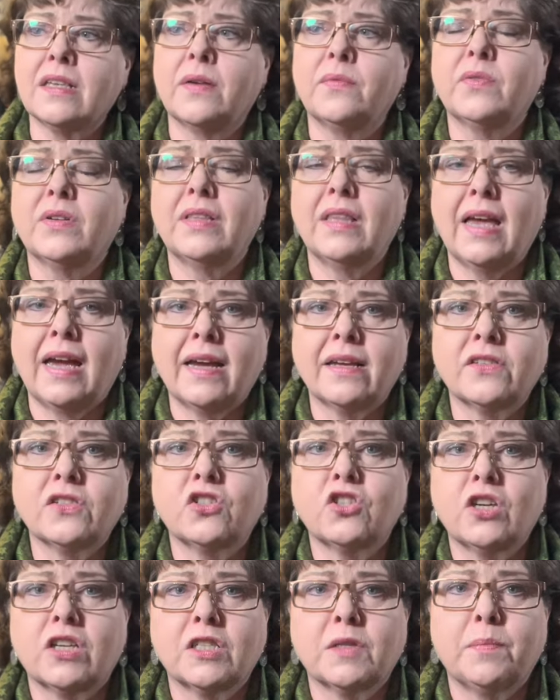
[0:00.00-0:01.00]
of glass
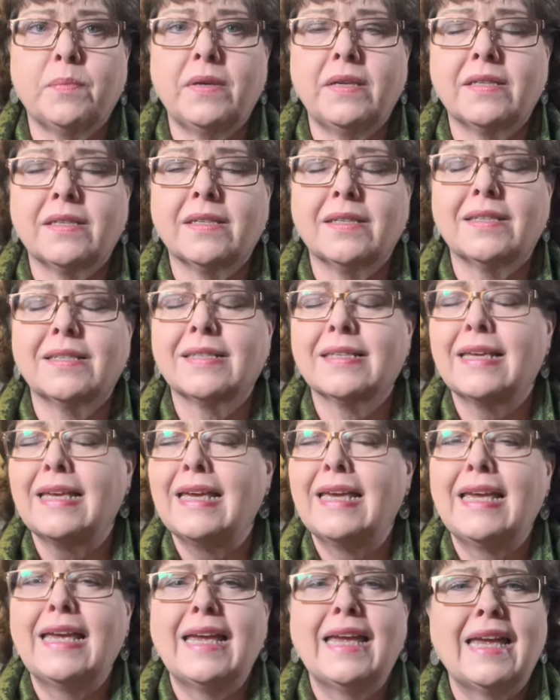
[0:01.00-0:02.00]
chess pieces,
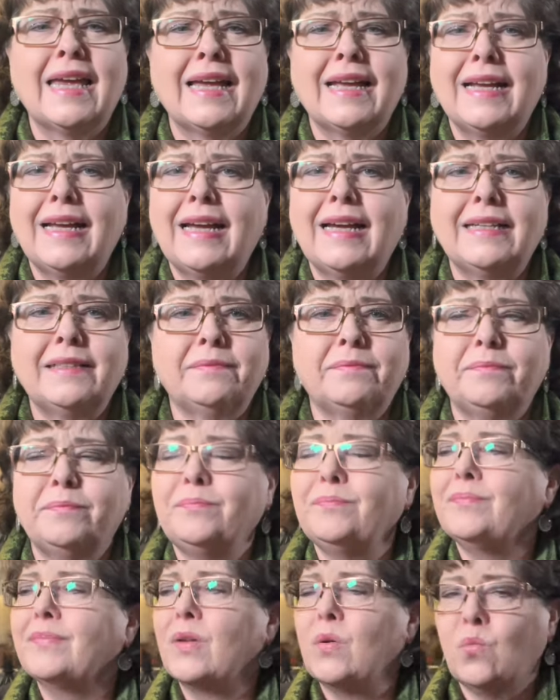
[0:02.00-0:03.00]
and
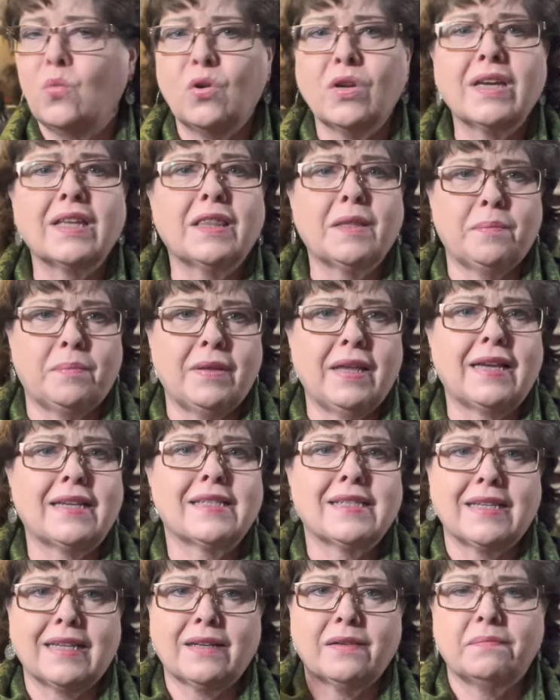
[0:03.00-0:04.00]
we'll get the
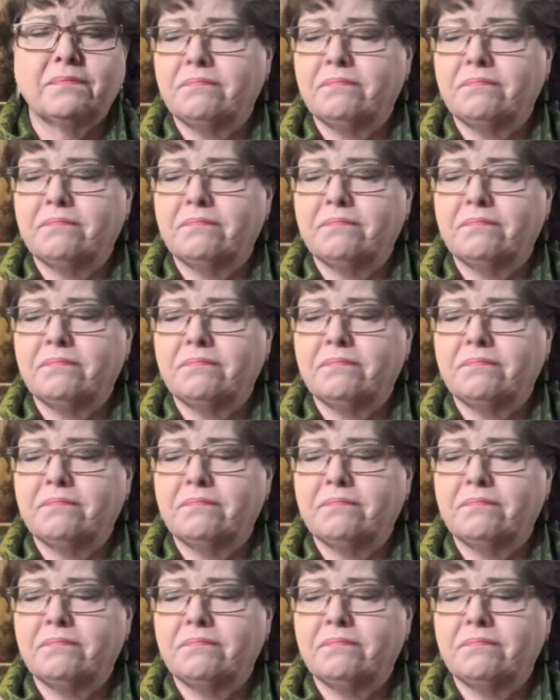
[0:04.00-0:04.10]
plastic.